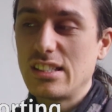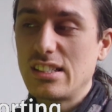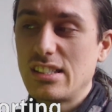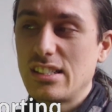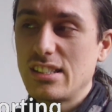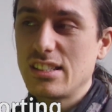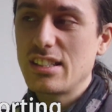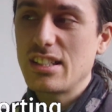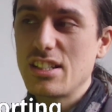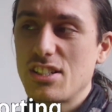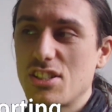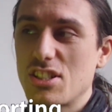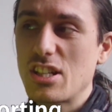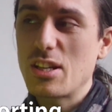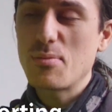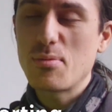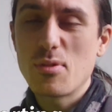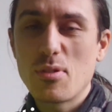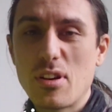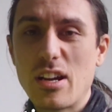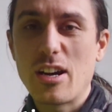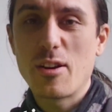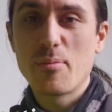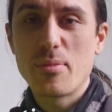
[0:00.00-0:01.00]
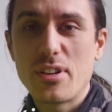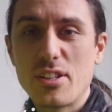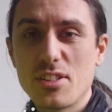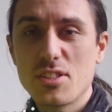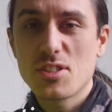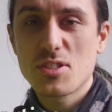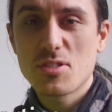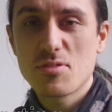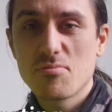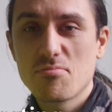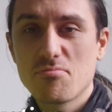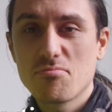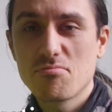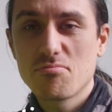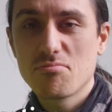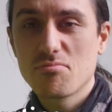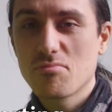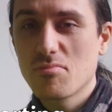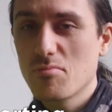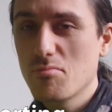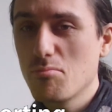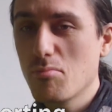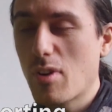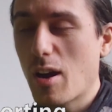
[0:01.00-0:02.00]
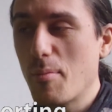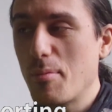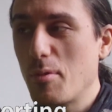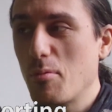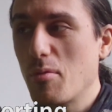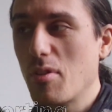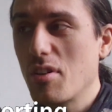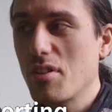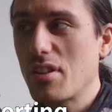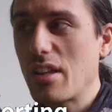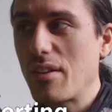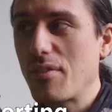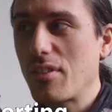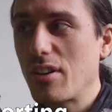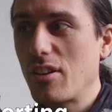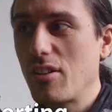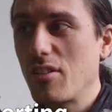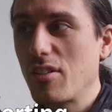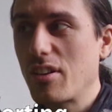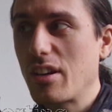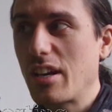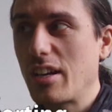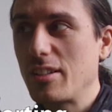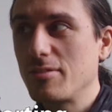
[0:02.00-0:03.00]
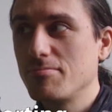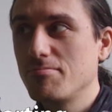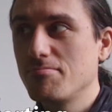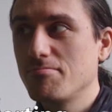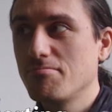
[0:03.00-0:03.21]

These cheaper helmets might be worth having a look at.